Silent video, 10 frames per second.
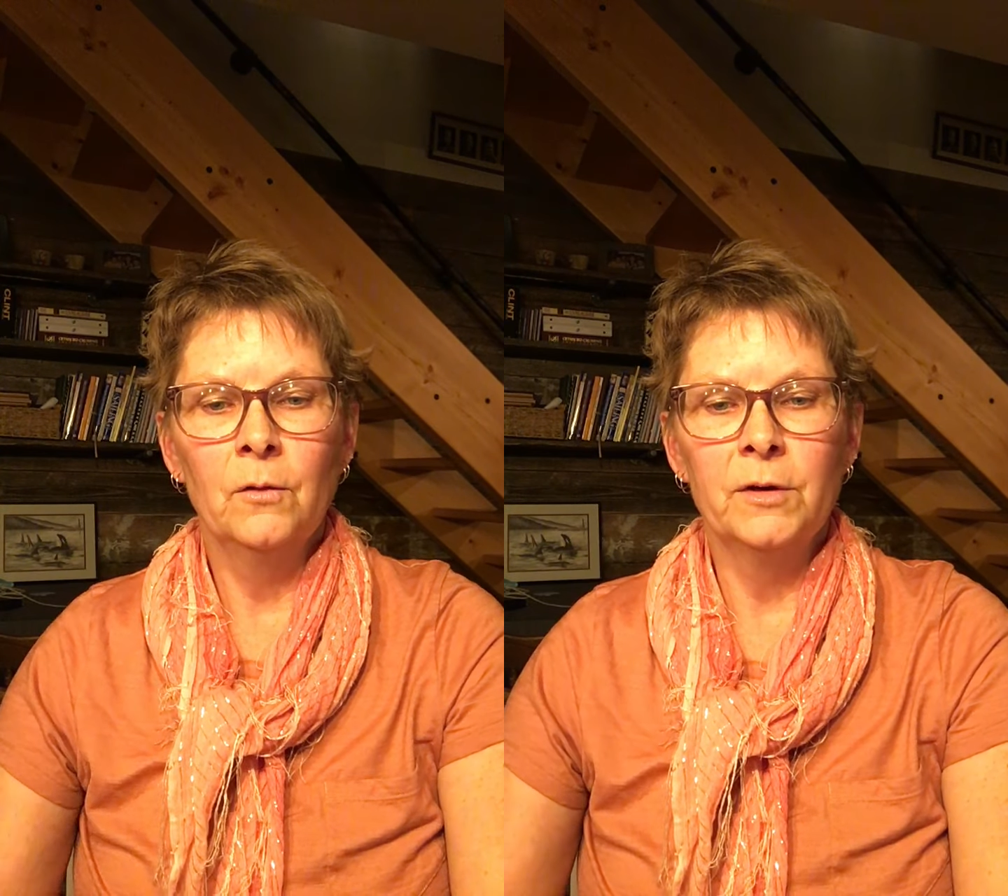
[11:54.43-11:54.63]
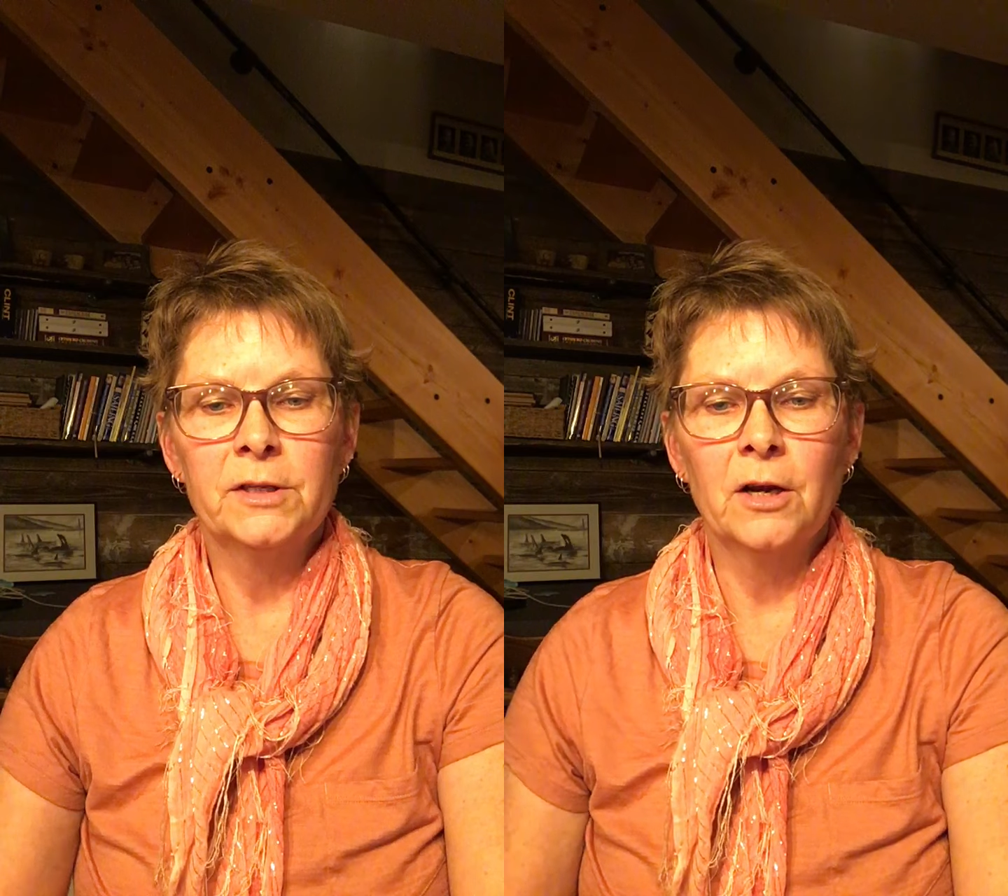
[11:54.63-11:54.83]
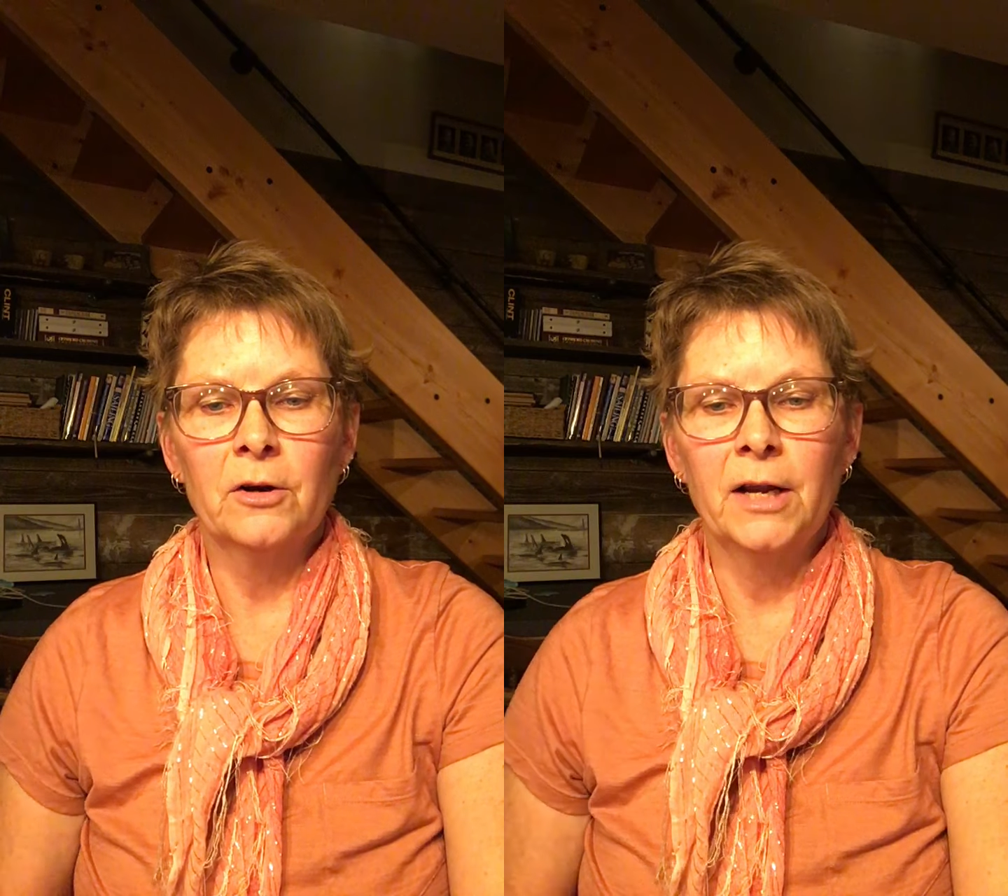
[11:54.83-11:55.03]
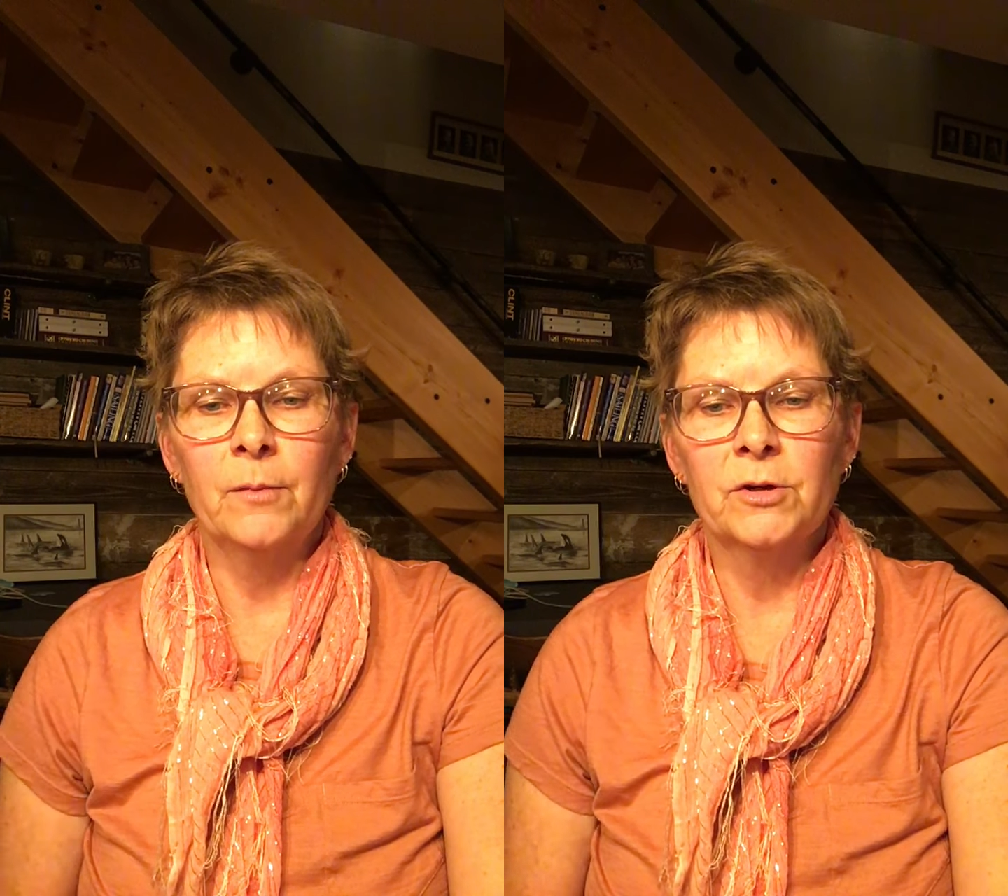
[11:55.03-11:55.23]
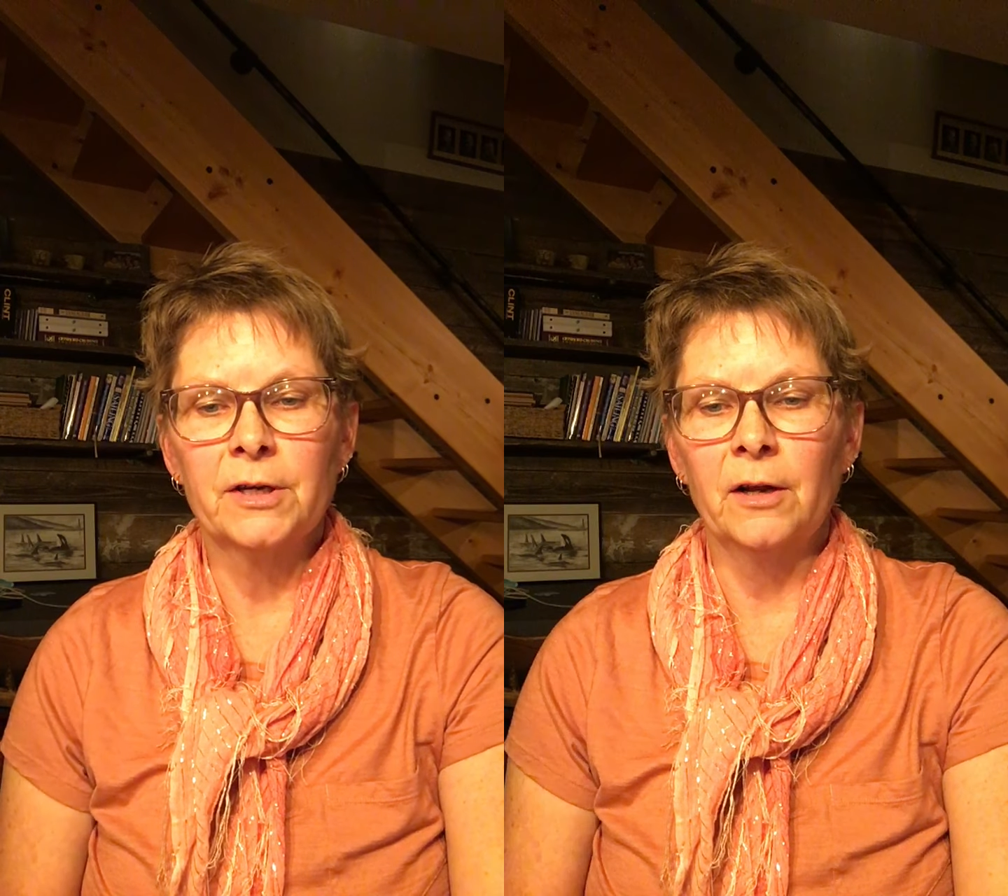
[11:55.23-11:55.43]
We see our
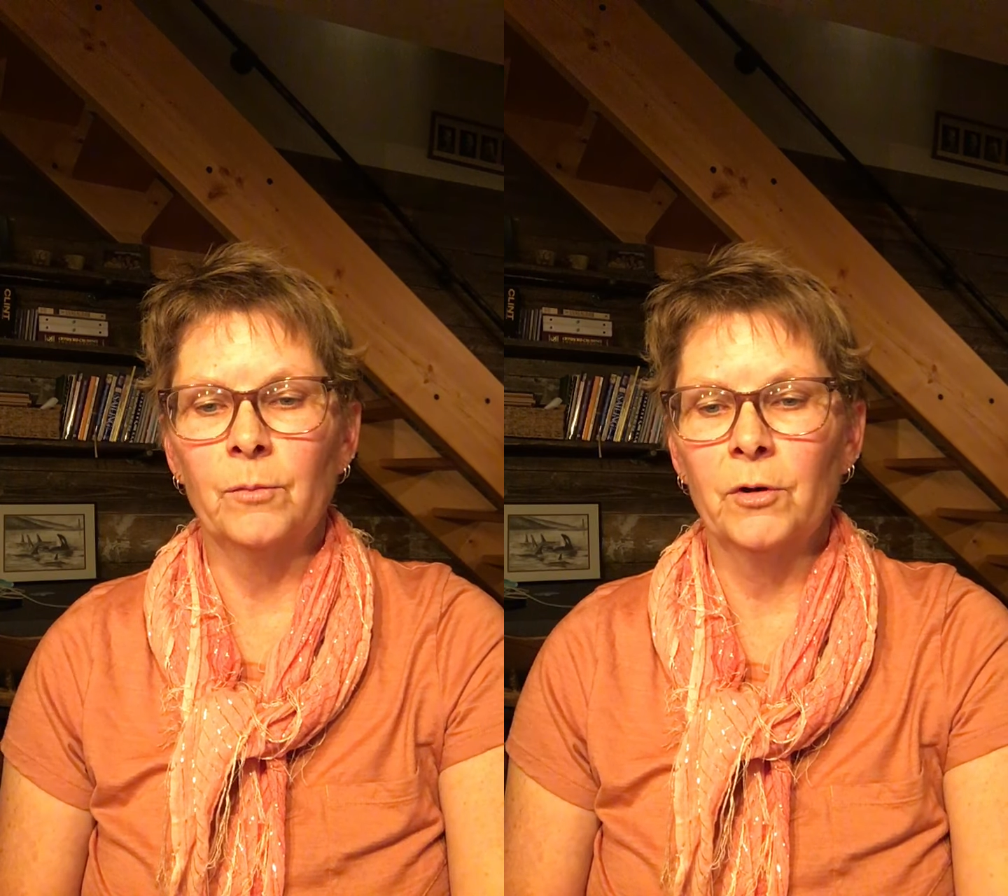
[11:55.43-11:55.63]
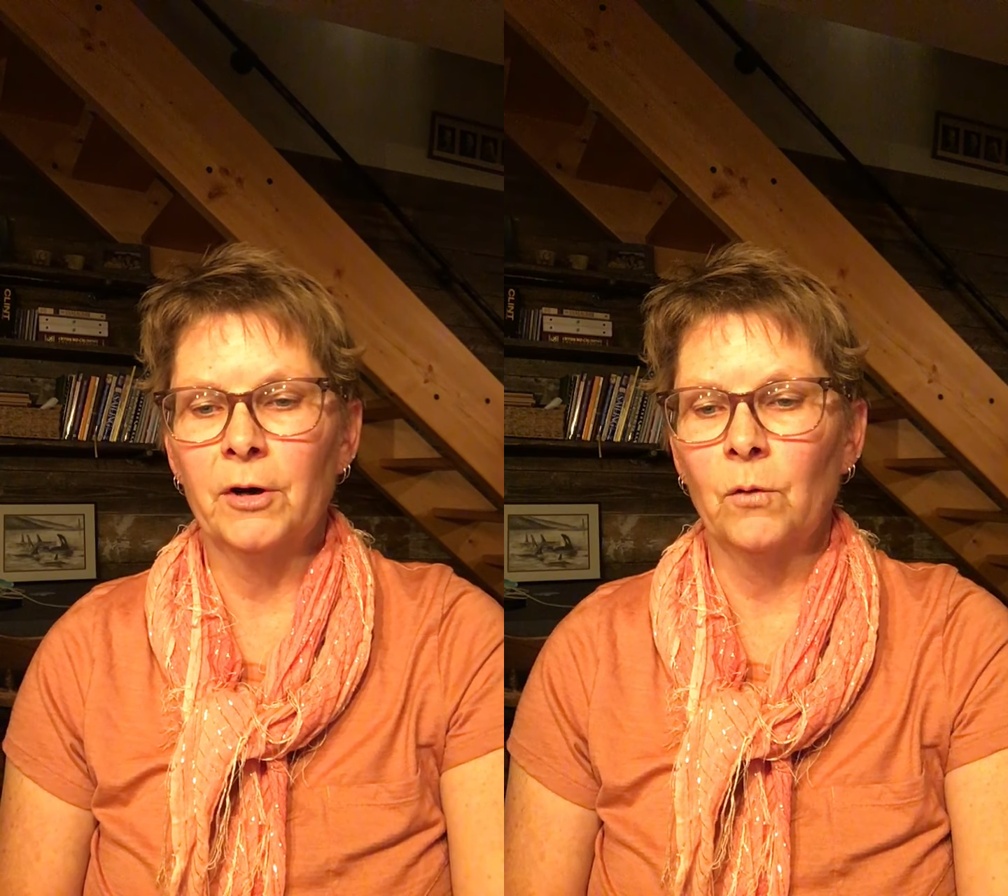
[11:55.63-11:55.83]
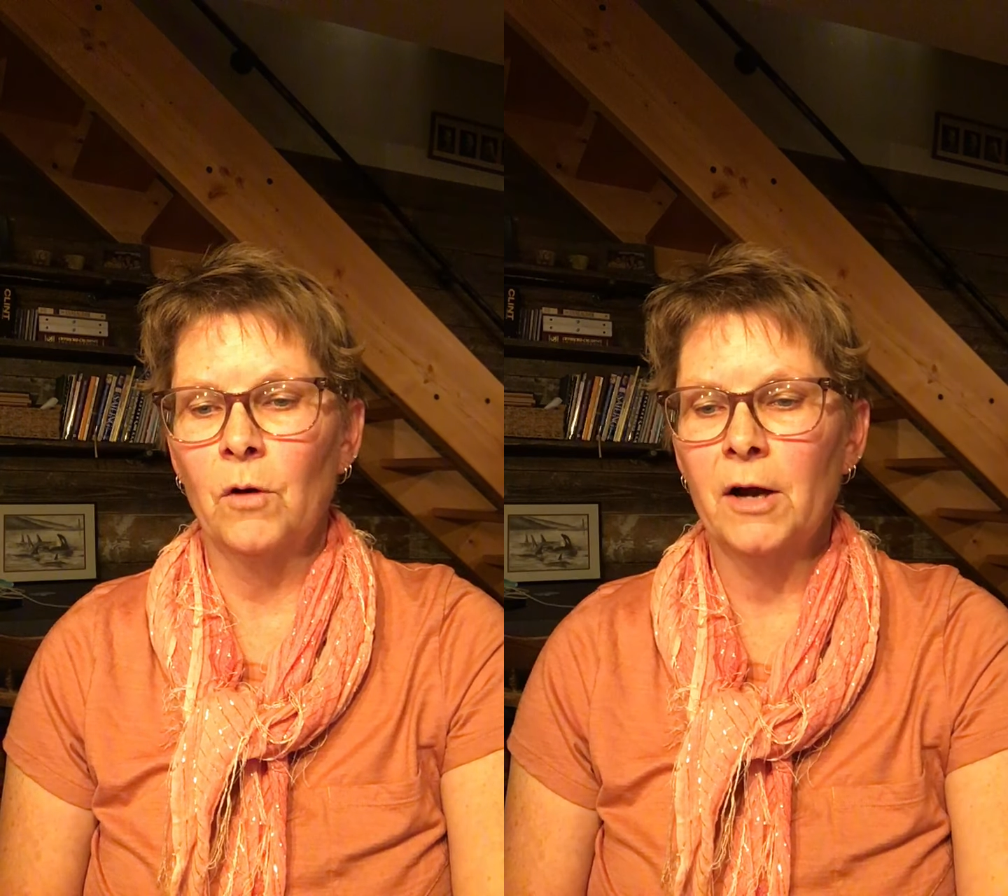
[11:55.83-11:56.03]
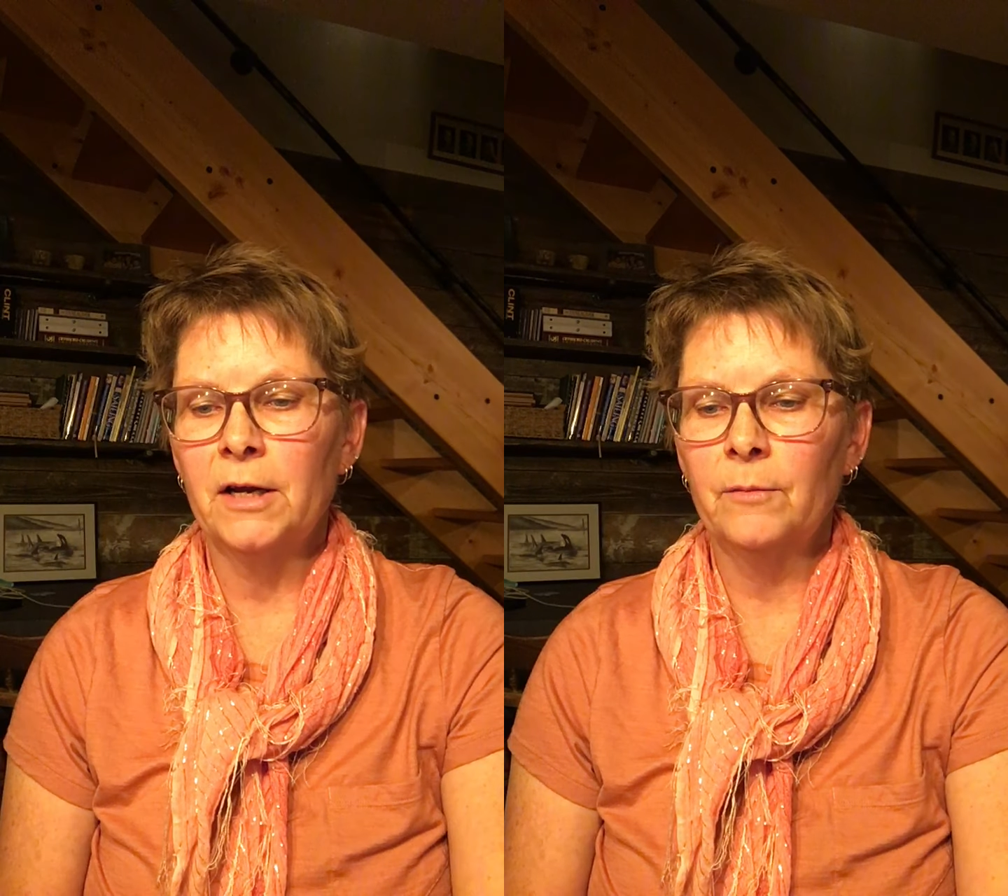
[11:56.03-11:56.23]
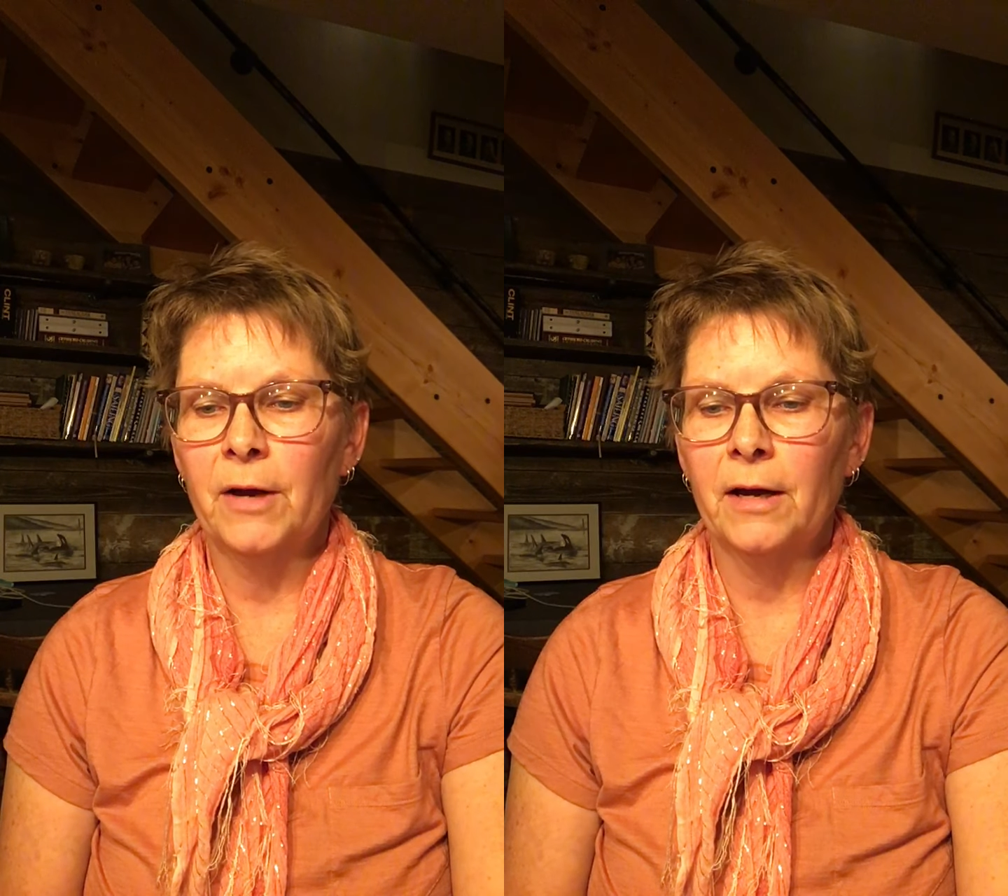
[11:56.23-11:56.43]
neighbors in Alberta
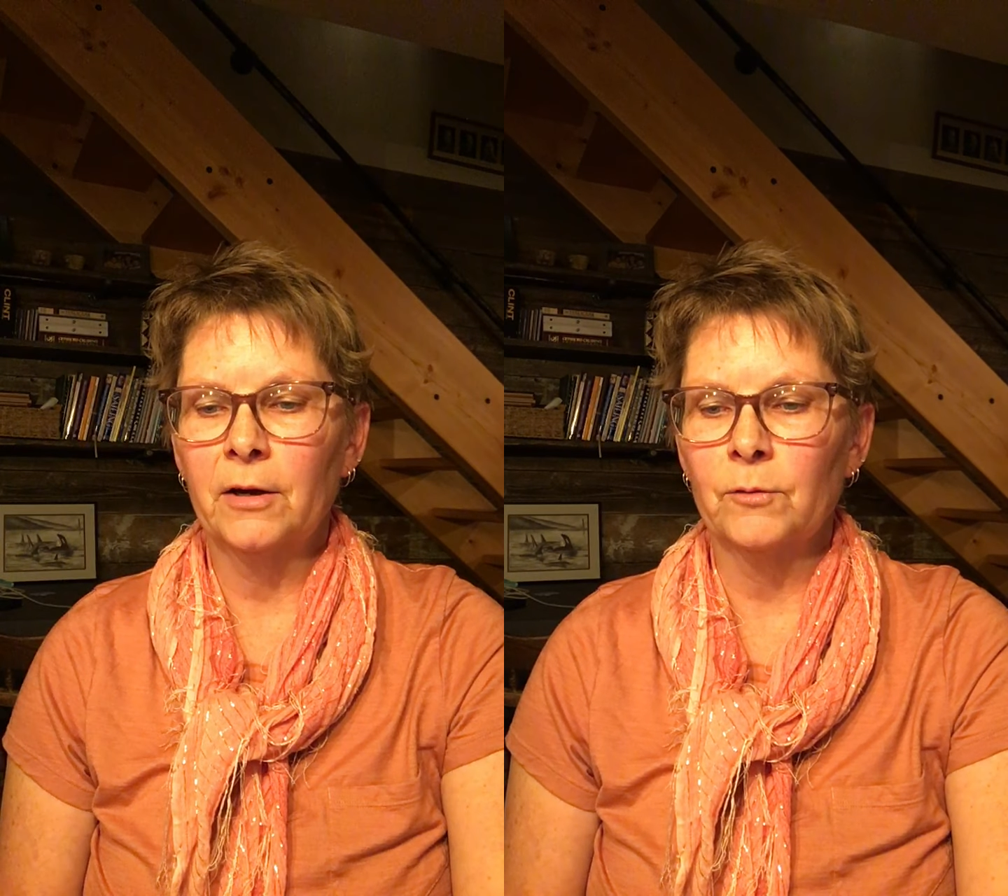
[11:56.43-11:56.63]
walking back